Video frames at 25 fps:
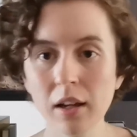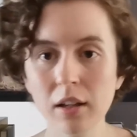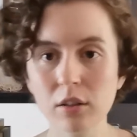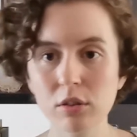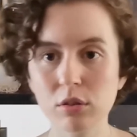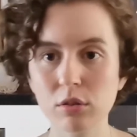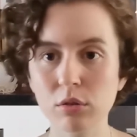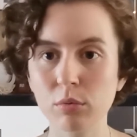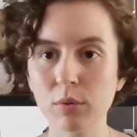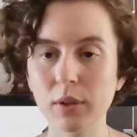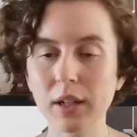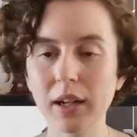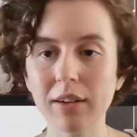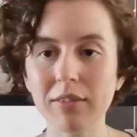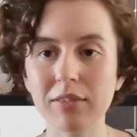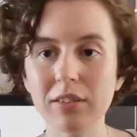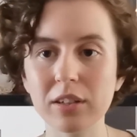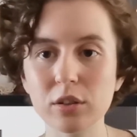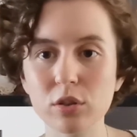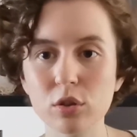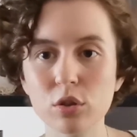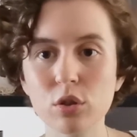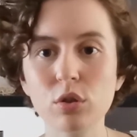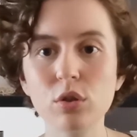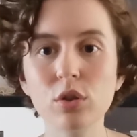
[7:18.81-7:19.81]
So we have
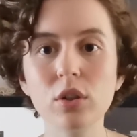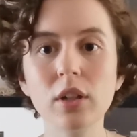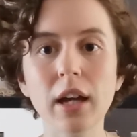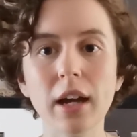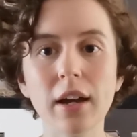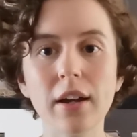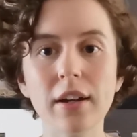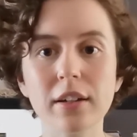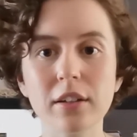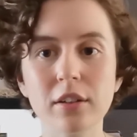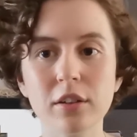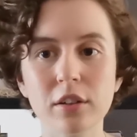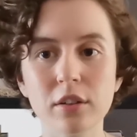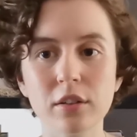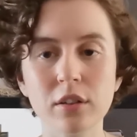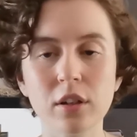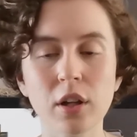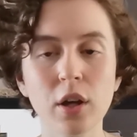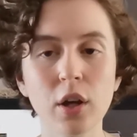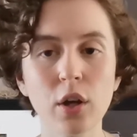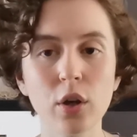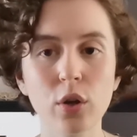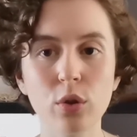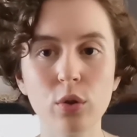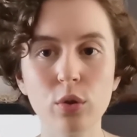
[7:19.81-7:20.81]
these two characters
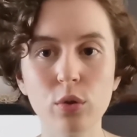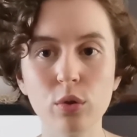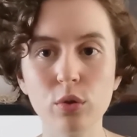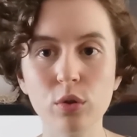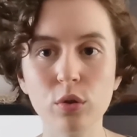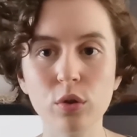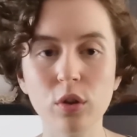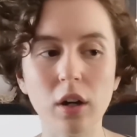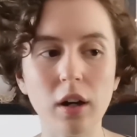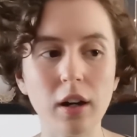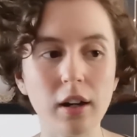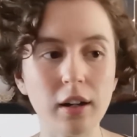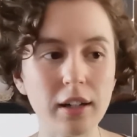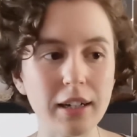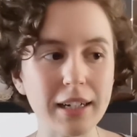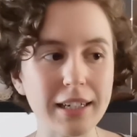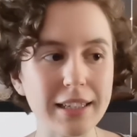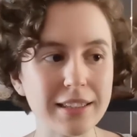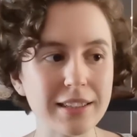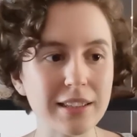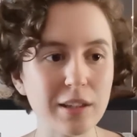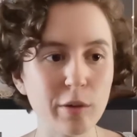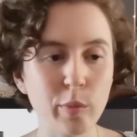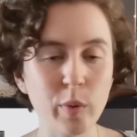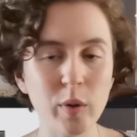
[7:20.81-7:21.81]
who are
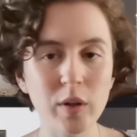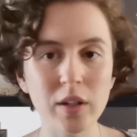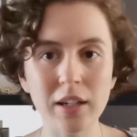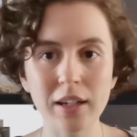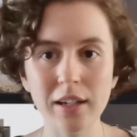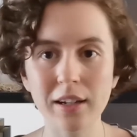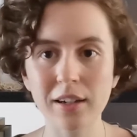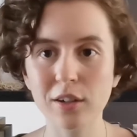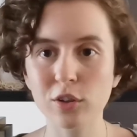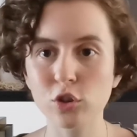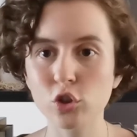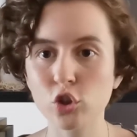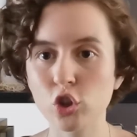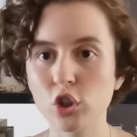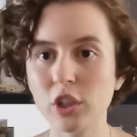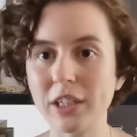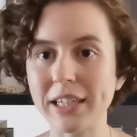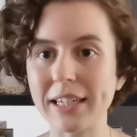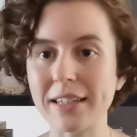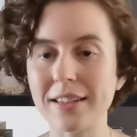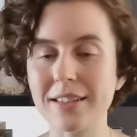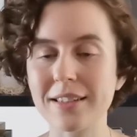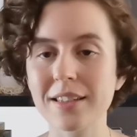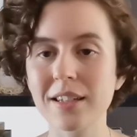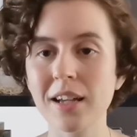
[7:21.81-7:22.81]
exhibiting
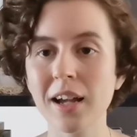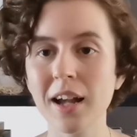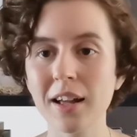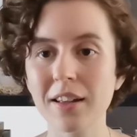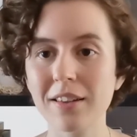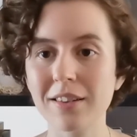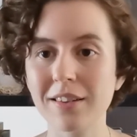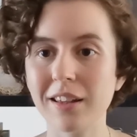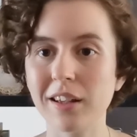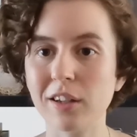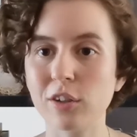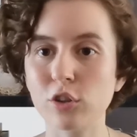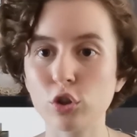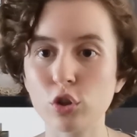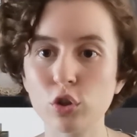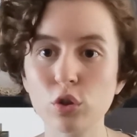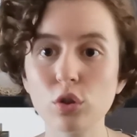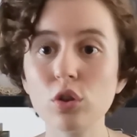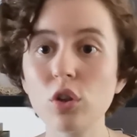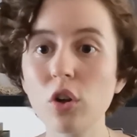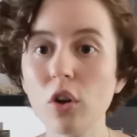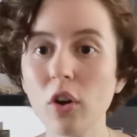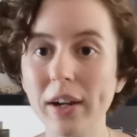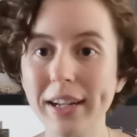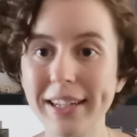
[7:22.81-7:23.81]
traits that
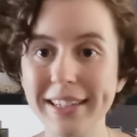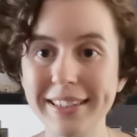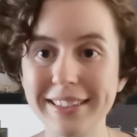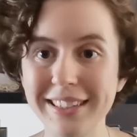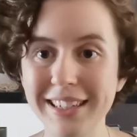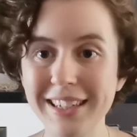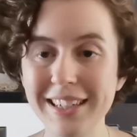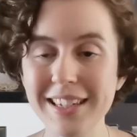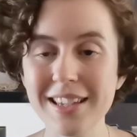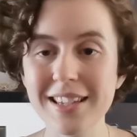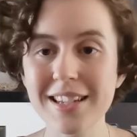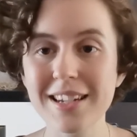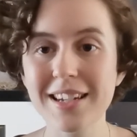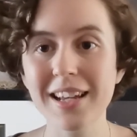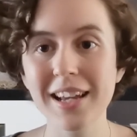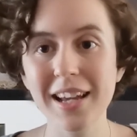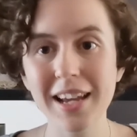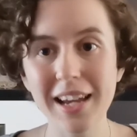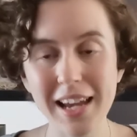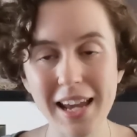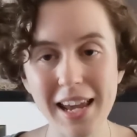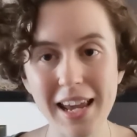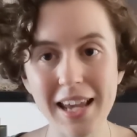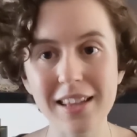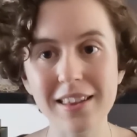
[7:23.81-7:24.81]
should not exist
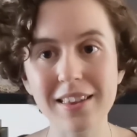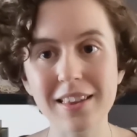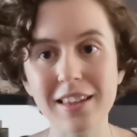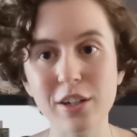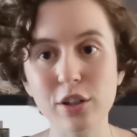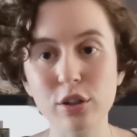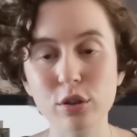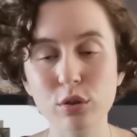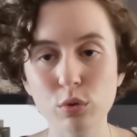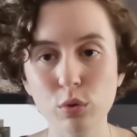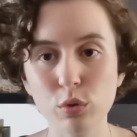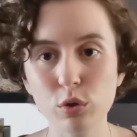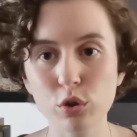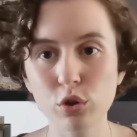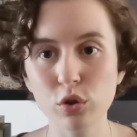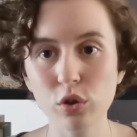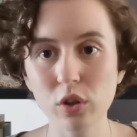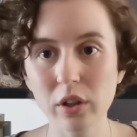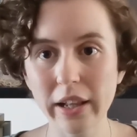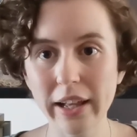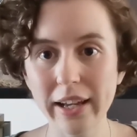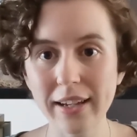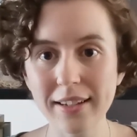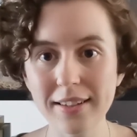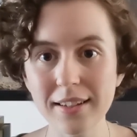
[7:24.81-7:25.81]
in their social
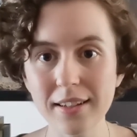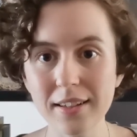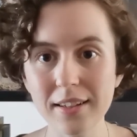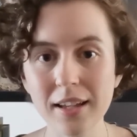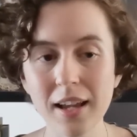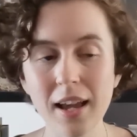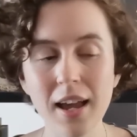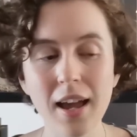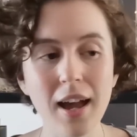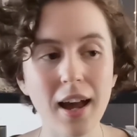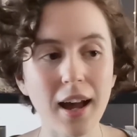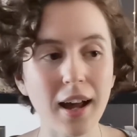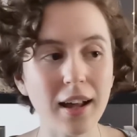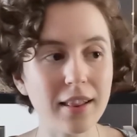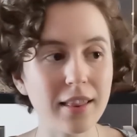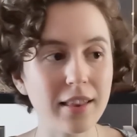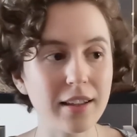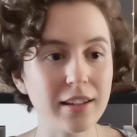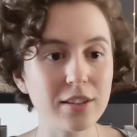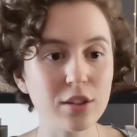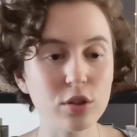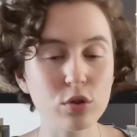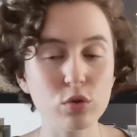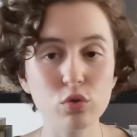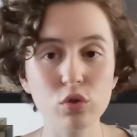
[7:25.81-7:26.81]
classes, and
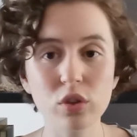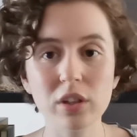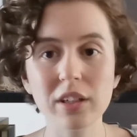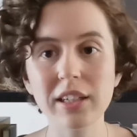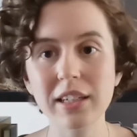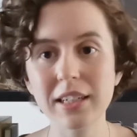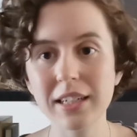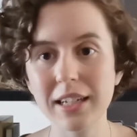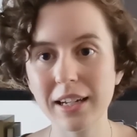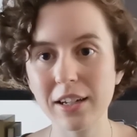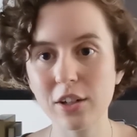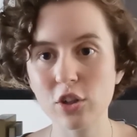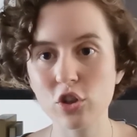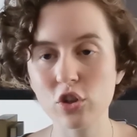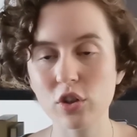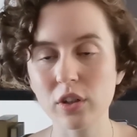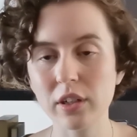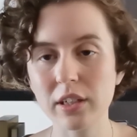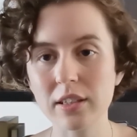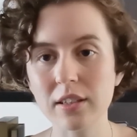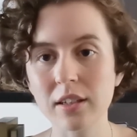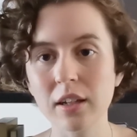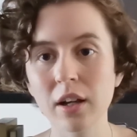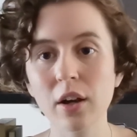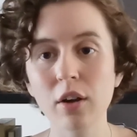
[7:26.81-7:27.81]
this is really
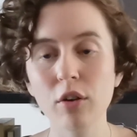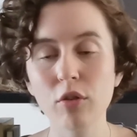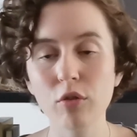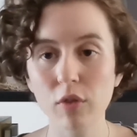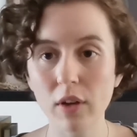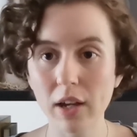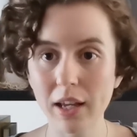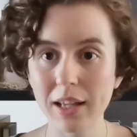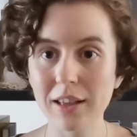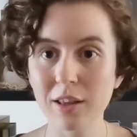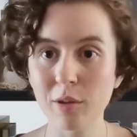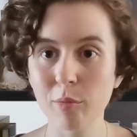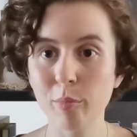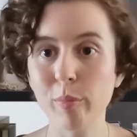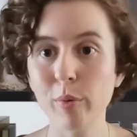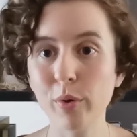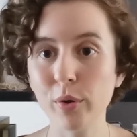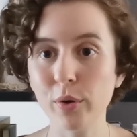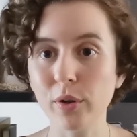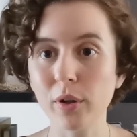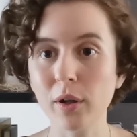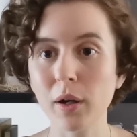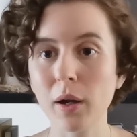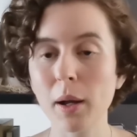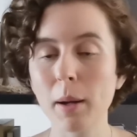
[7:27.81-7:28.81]
dangerous in the
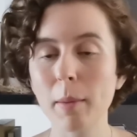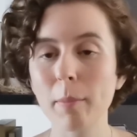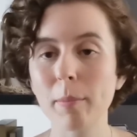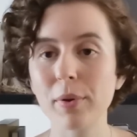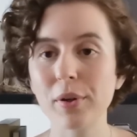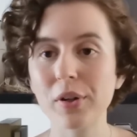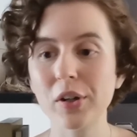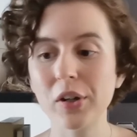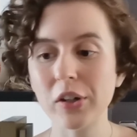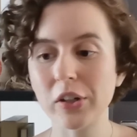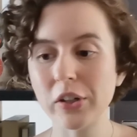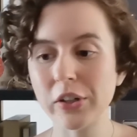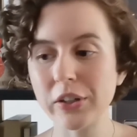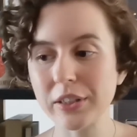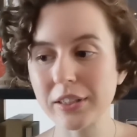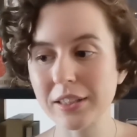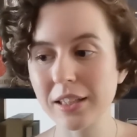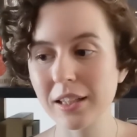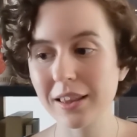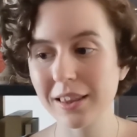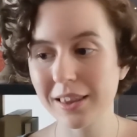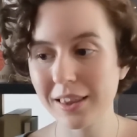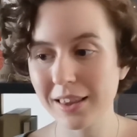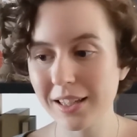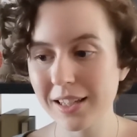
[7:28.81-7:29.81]
book
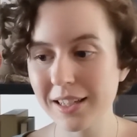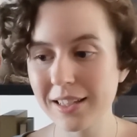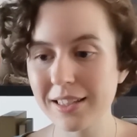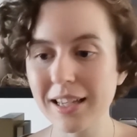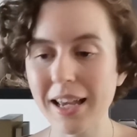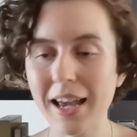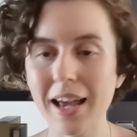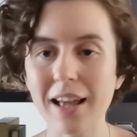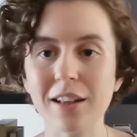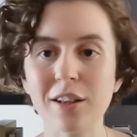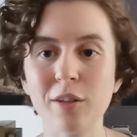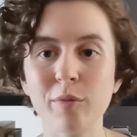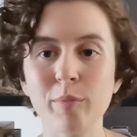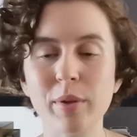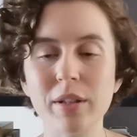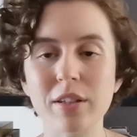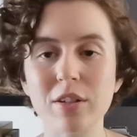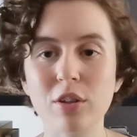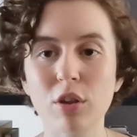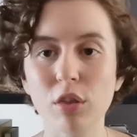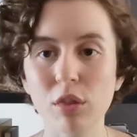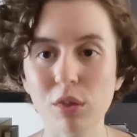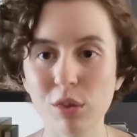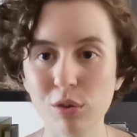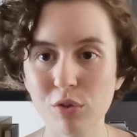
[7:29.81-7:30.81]
because these
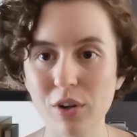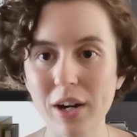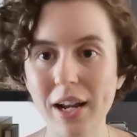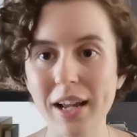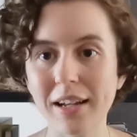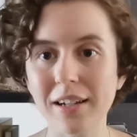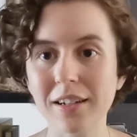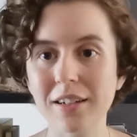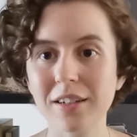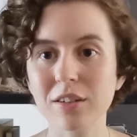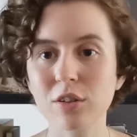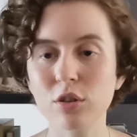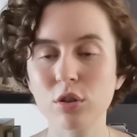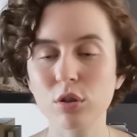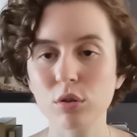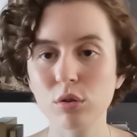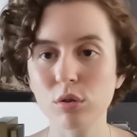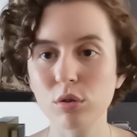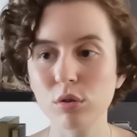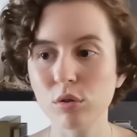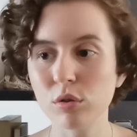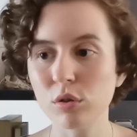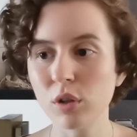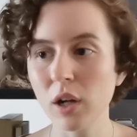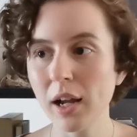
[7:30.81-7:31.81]
elements threaten
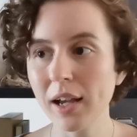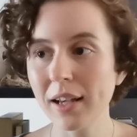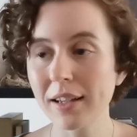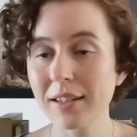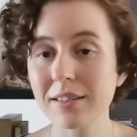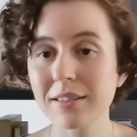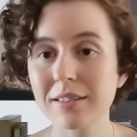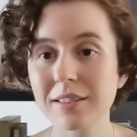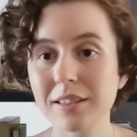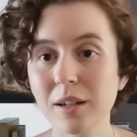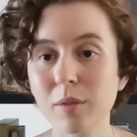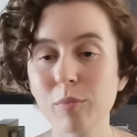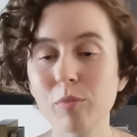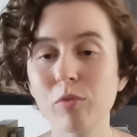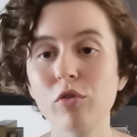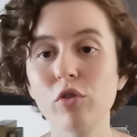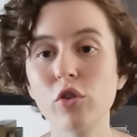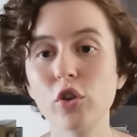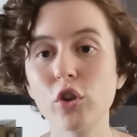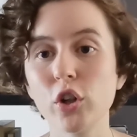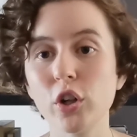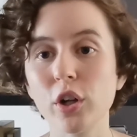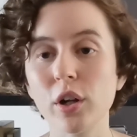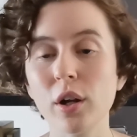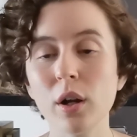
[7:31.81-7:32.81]
to
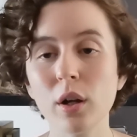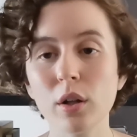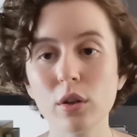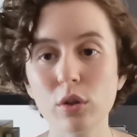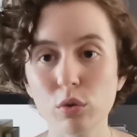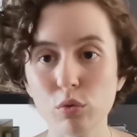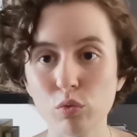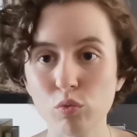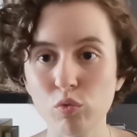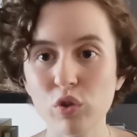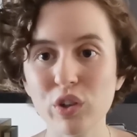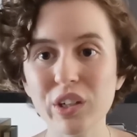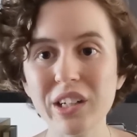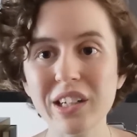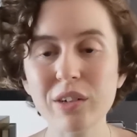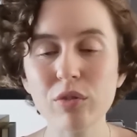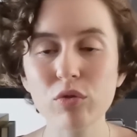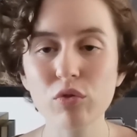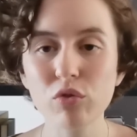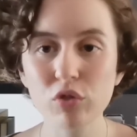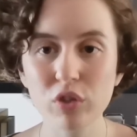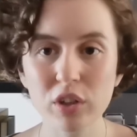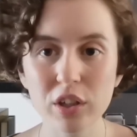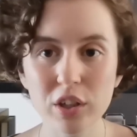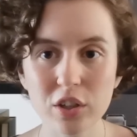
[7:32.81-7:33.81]
subvert the really
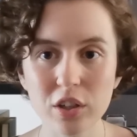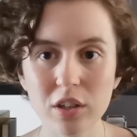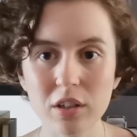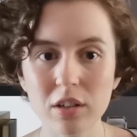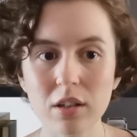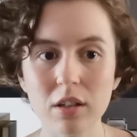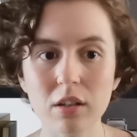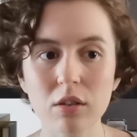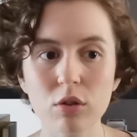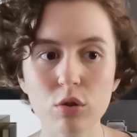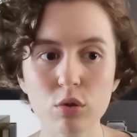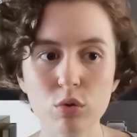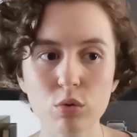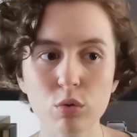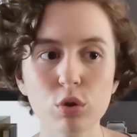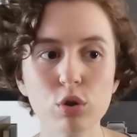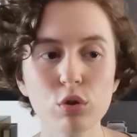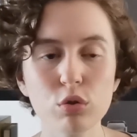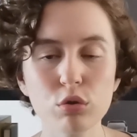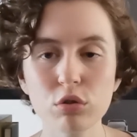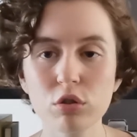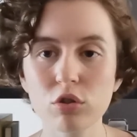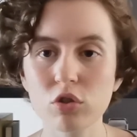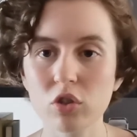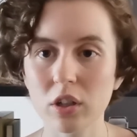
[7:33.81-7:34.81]
rigid
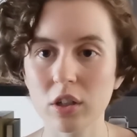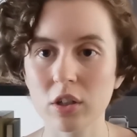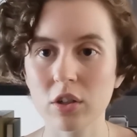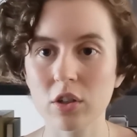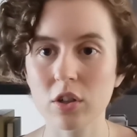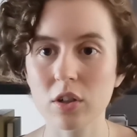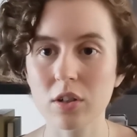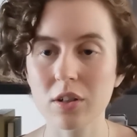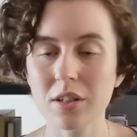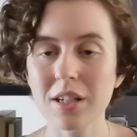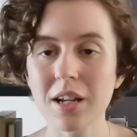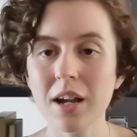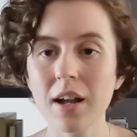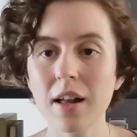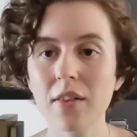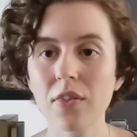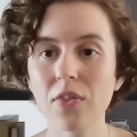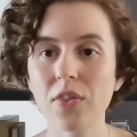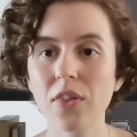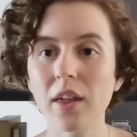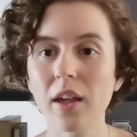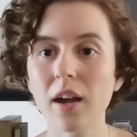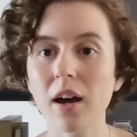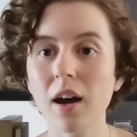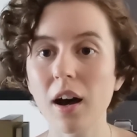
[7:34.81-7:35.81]
social structures
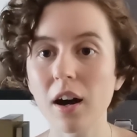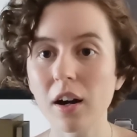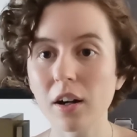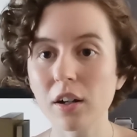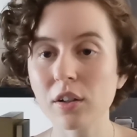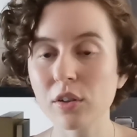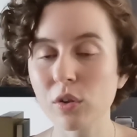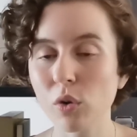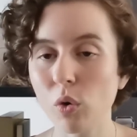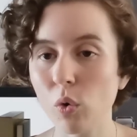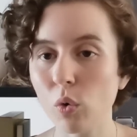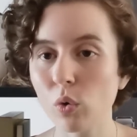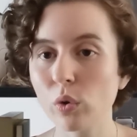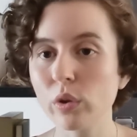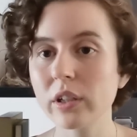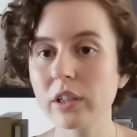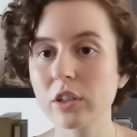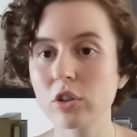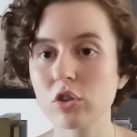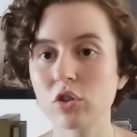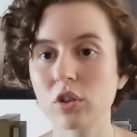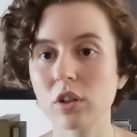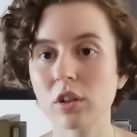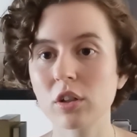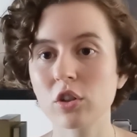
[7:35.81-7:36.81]
that are the only
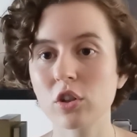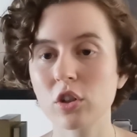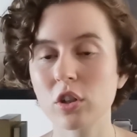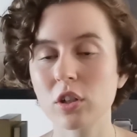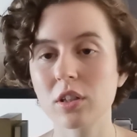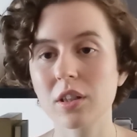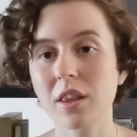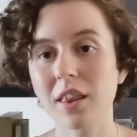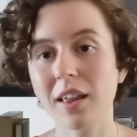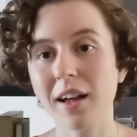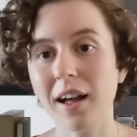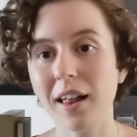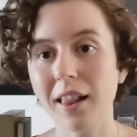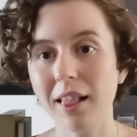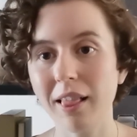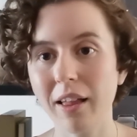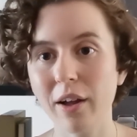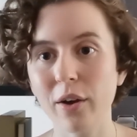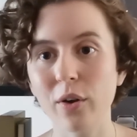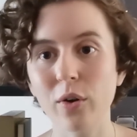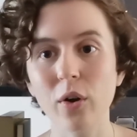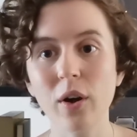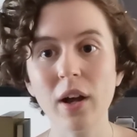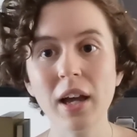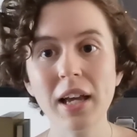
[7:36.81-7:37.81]
structures that
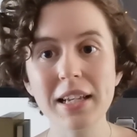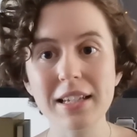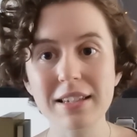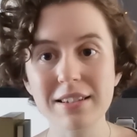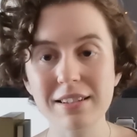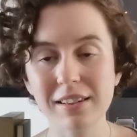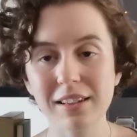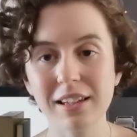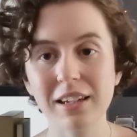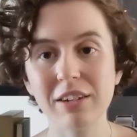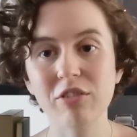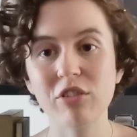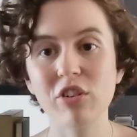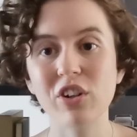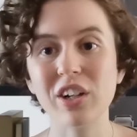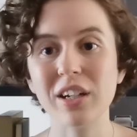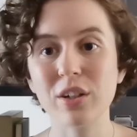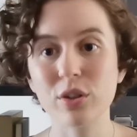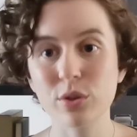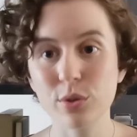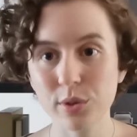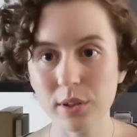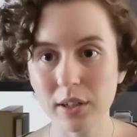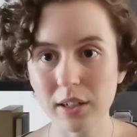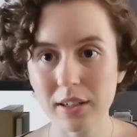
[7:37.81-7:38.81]
allow slavery
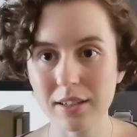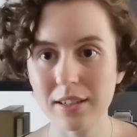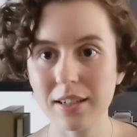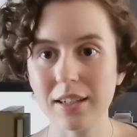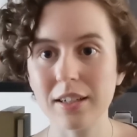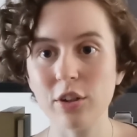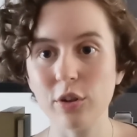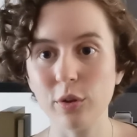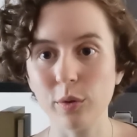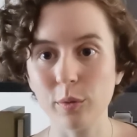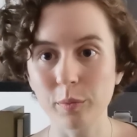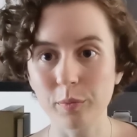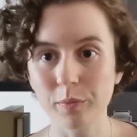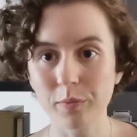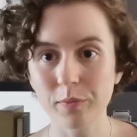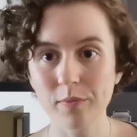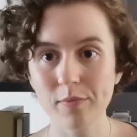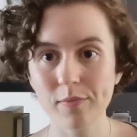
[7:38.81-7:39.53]
to continue.